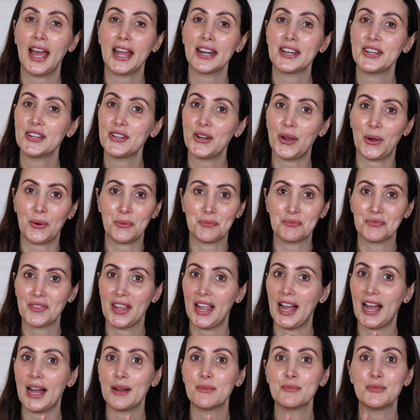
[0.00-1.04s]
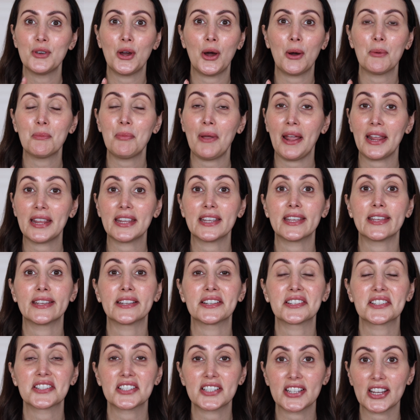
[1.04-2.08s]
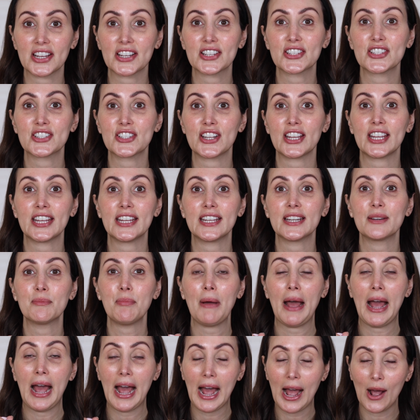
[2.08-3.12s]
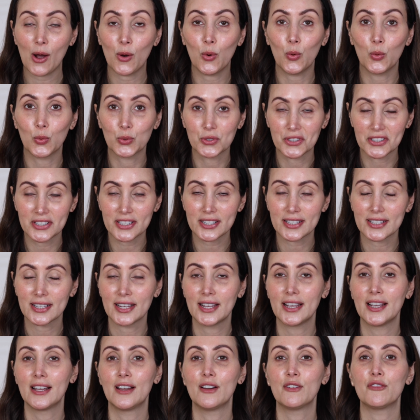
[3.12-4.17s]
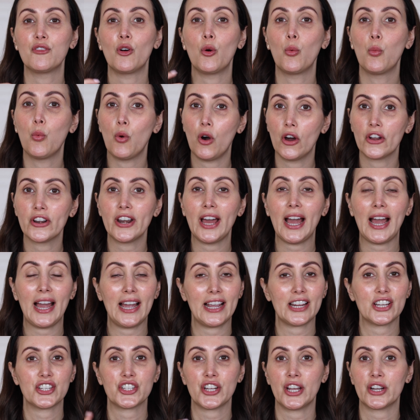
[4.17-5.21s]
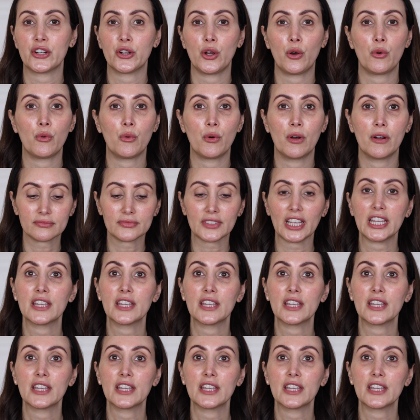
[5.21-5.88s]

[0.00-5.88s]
No, I'm not paying £16 for one eyeshadow,